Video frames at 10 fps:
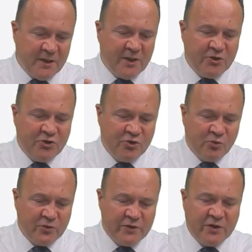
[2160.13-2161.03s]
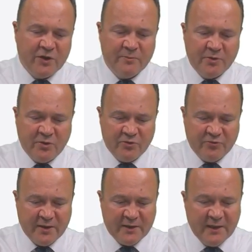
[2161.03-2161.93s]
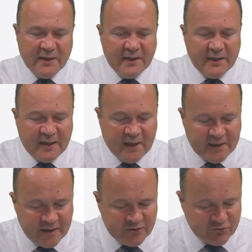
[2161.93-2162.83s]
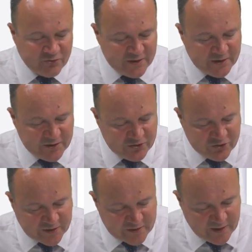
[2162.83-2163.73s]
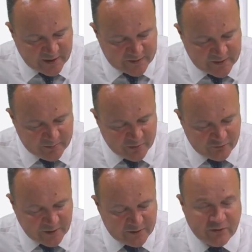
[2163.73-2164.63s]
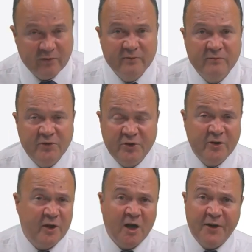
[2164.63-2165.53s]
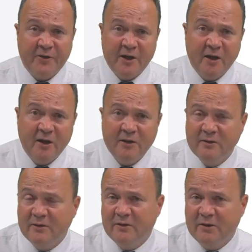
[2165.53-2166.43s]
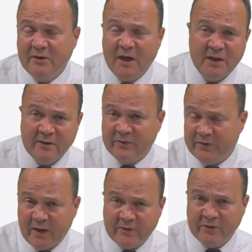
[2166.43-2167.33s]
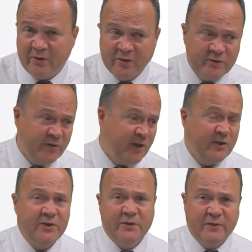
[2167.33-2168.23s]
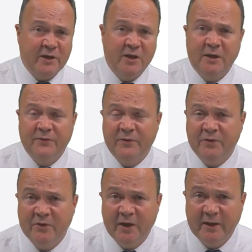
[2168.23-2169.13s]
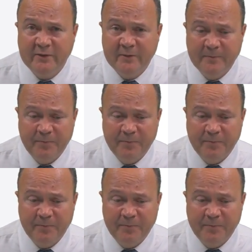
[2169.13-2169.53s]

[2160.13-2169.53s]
a short-term contract, and it's treated just like a simple rental. You go and hire a car, you hand over $1,000, you get the use of a car for a few days.